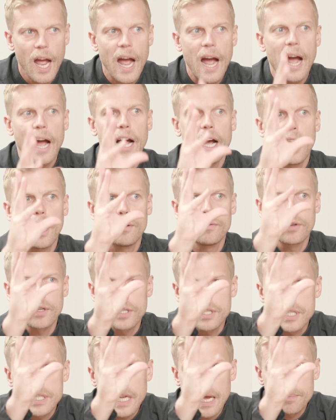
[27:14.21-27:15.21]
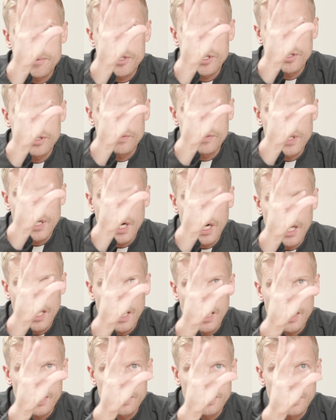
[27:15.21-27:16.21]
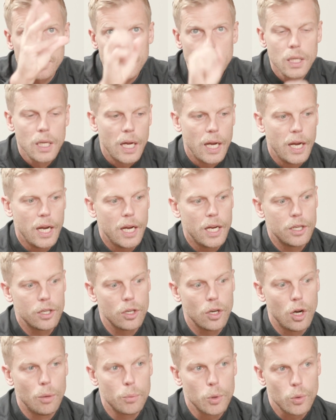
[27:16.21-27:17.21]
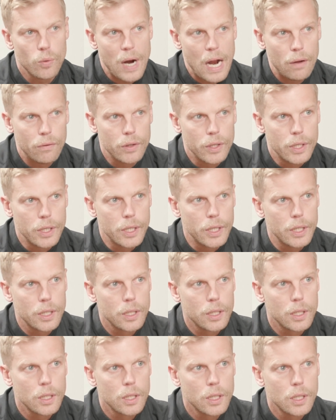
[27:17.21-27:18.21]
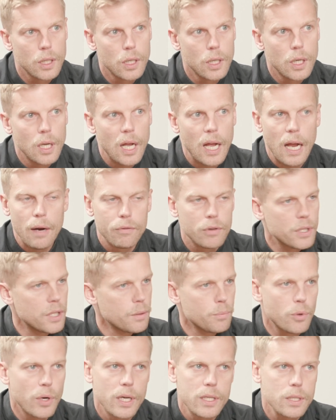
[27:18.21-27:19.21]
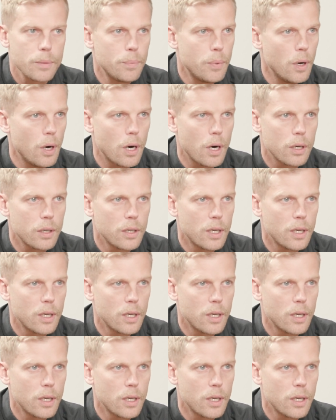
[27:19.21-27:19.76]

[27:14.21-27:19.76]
have a conception of God and a morality, everything breaks apart.